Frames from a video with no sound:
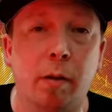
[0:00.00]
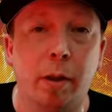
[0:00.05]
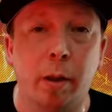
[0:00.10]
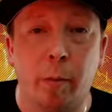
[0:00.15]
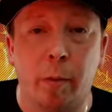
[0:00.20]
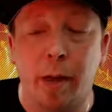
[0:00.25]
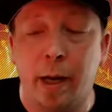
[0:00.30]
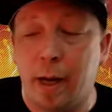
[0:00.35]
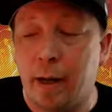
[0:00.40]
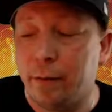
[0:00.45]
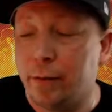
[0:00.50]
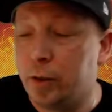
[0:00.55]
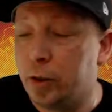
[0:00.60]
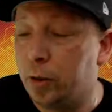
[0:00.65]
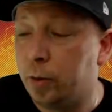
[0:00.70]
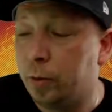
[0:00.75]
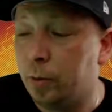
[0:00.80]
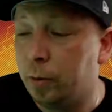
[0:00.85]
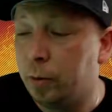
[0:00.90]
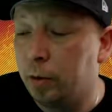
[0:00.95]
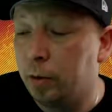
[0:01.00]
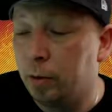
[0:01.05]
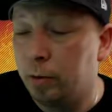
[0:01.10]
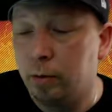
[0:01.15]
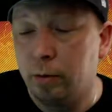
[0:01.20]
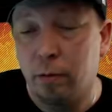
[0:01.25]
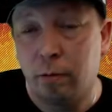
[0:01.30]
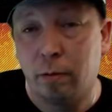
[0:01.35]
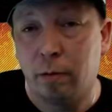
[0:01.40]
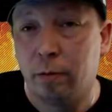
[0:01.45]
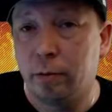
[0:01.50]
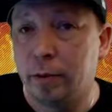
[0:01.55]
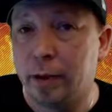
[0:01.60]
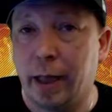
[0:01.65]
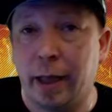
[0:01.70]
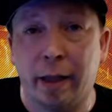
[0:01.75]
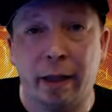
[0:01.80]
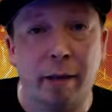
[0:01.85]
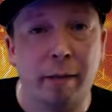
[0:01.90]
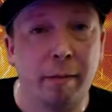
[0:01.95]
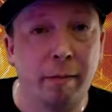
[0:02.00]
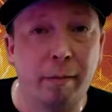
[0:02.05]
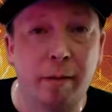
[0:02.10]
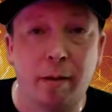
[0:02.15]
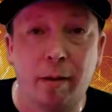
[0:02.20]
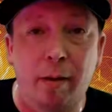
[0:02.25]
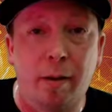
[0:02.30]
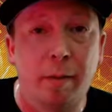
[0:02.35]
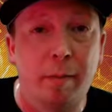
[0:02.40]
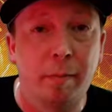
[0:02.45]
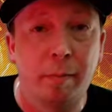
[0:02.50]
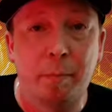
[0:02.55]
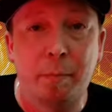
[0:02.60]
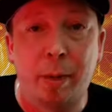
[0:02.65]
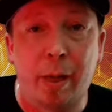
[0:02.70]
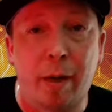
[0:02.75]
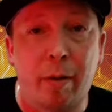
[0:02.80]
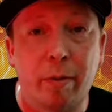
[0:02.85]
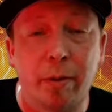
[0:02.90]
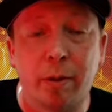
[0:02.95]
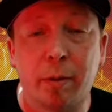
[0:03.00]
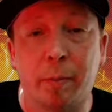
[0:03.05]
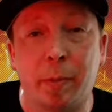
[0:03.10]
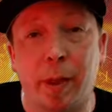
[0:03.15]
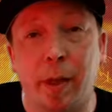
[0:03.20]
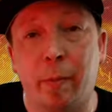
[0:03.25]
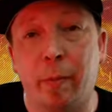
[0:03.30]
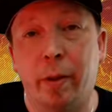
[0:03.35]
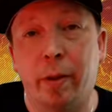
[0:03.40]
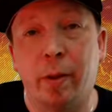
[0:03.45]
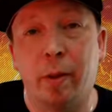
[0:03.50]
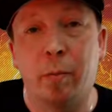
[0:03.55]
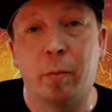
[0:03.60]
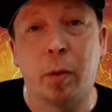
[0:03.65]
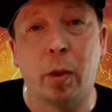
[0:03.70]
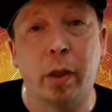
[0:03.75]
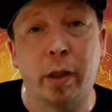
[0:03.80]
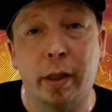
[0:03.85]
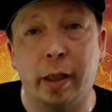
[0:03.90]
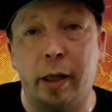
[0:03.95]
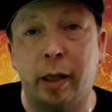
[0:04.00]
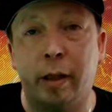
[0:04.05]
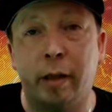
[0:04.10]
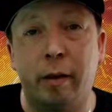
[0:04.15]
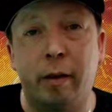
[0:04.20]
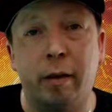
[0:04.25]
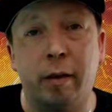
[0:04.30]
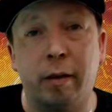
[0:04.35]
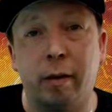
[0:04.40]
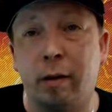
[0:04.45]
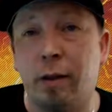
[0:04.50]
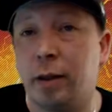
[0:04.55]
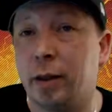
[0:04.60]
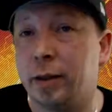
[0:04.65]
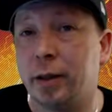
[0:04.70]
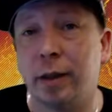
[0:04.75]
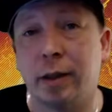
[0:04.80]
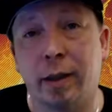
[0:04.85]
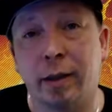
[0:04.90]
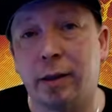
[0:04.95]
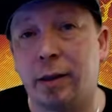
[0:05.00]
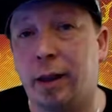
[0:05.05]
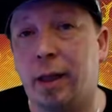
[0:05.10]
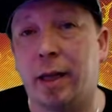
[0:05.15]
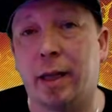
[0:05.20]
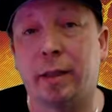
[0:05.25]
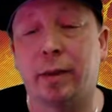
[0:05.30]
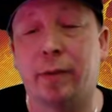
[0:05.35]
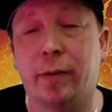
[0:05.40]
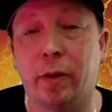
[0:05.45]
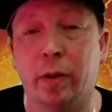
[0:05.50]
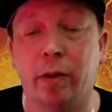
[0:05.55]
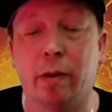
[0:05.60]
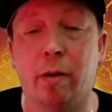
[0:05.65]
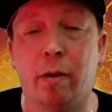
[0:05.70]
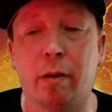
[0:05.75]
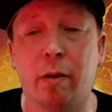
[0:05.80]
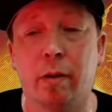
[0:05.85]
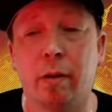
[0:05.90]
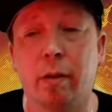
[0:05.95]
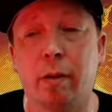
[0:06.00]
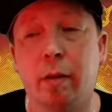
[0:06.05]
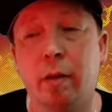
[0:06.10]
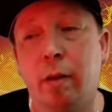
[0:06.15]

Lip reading: You will have to take a power supply with you, plug it in, because it doesn't last very long.